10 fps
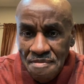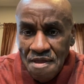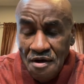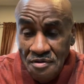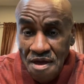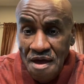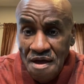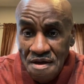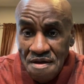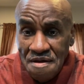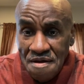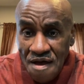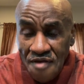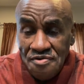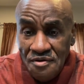Oh, yeah.
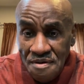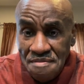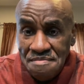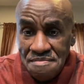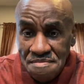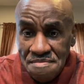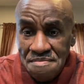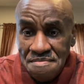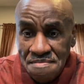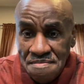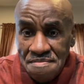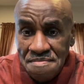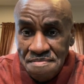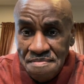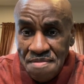I saw him.
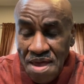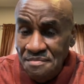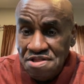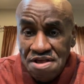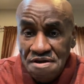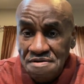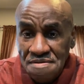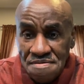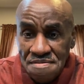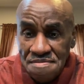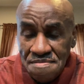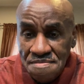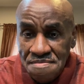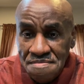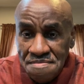Emmett Till.
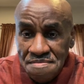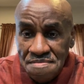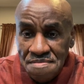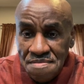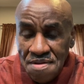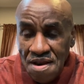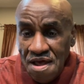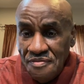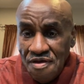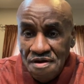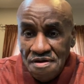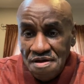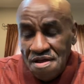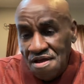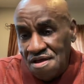He lived there.
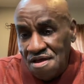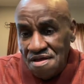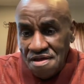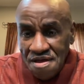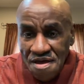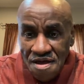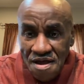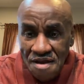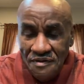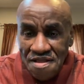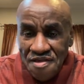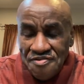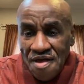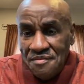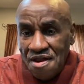He lived out there in
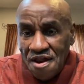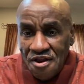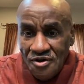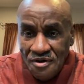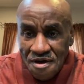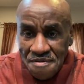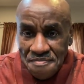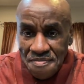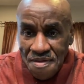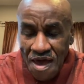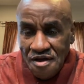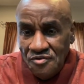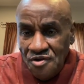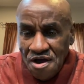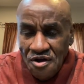Summit, Illinois. I had a
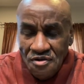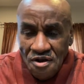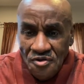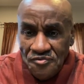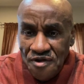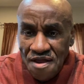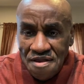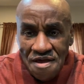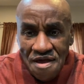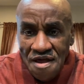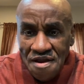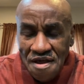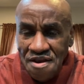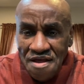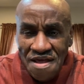real close friend. They
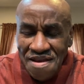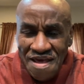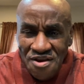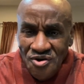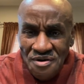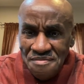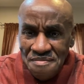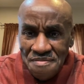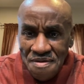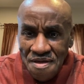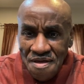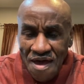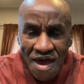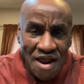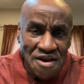know him. They
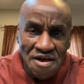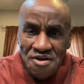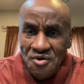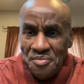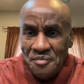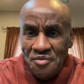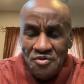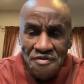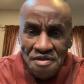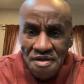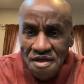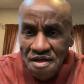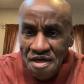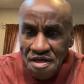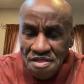ain't got to look at no movie
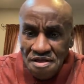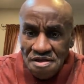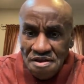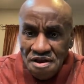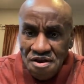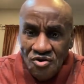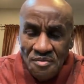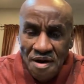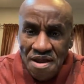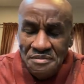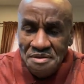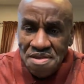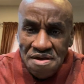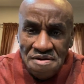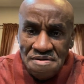to know about Emmett
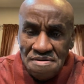Till.